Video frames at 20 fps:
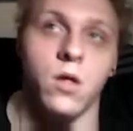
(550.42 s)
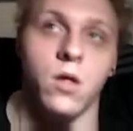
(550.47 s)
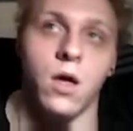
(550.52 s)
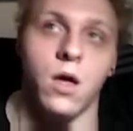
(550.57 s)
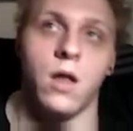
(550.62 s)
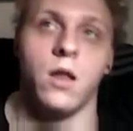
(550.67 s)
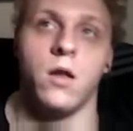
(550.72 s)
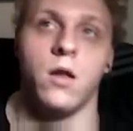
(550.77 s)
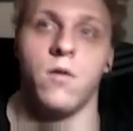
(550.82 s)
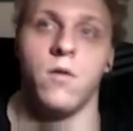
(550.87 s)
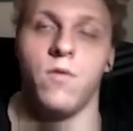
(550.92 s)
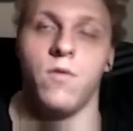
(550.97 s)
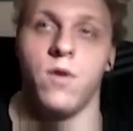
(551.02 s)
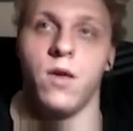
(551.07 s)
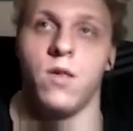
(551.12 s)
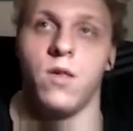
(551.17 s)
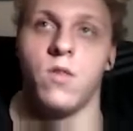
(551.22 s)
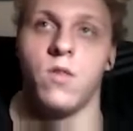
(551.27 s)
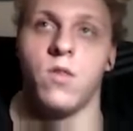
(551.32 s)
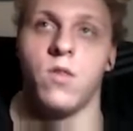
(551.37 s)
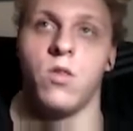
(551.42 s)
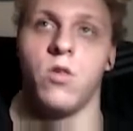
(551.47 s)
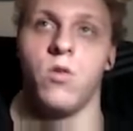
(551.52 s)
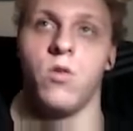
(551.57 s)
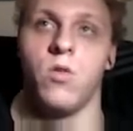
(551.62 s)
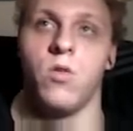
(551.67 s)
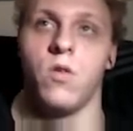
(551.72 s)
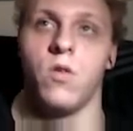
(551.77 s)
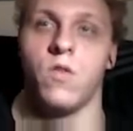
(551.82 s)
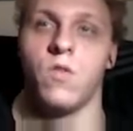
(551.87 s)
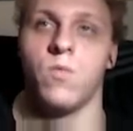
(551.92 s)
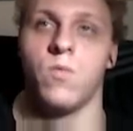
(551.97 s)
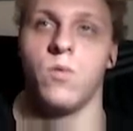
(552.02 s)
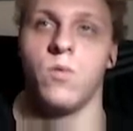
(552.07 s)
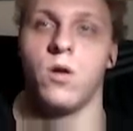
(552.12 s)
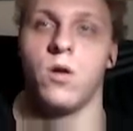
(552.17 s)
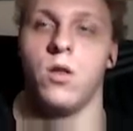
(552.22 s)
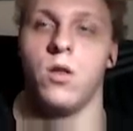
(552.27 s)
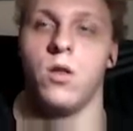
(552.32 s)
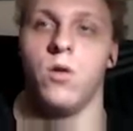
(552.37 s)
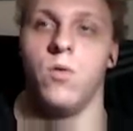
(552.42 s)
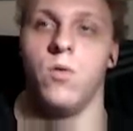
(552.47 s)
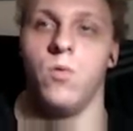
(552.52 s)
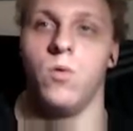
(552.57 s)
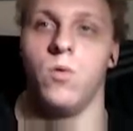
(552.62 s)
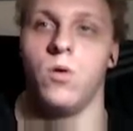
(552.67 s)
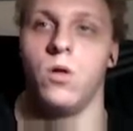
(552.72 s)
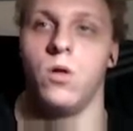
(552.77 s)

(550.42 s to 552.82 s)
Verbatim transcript: And other things that you just want to do.